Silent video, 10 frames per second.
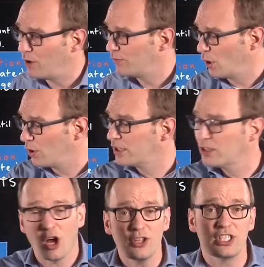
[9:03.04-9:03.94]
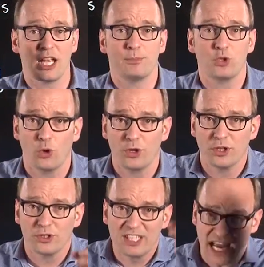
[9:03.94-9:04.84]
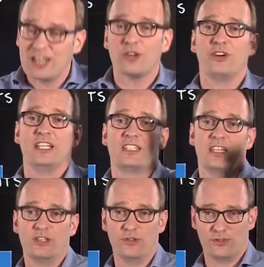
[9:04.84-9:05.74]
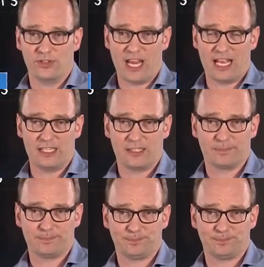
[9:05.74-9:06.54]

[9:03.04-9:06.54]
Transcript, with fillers: of your concepts or your categories that you've created.